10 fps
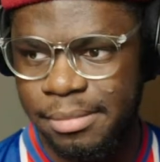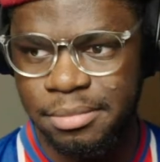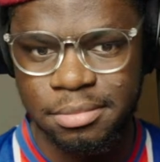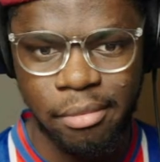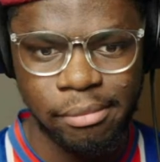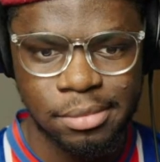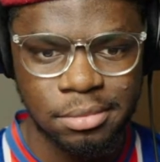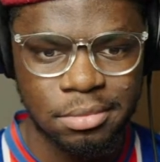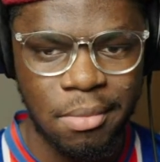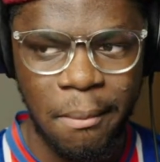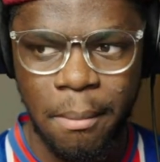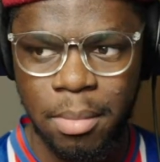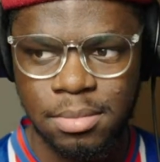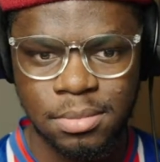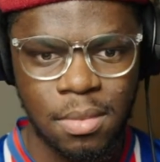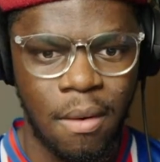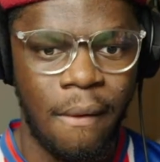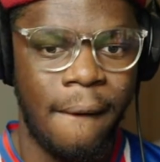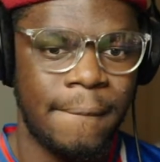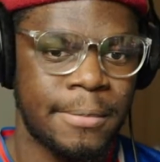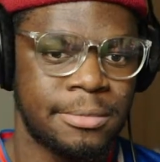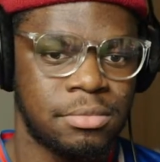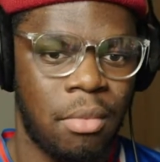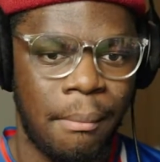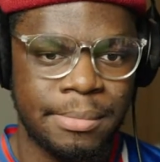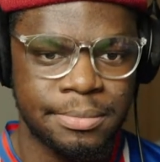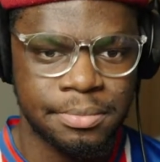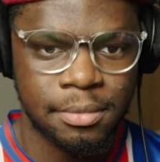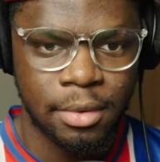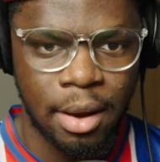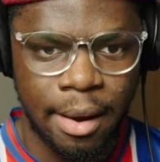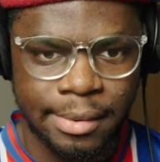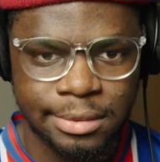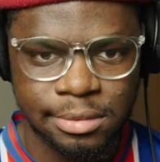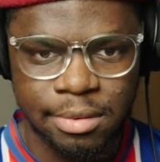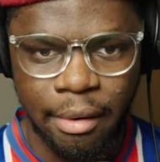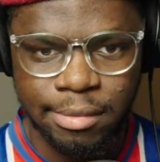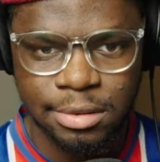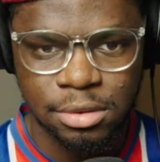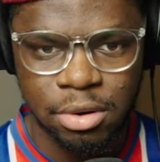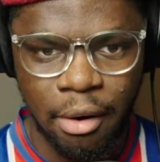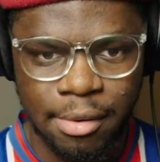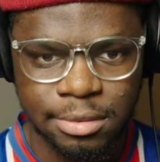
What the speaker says: Struggling to get into the kind of temperatures that you expect in the spring here.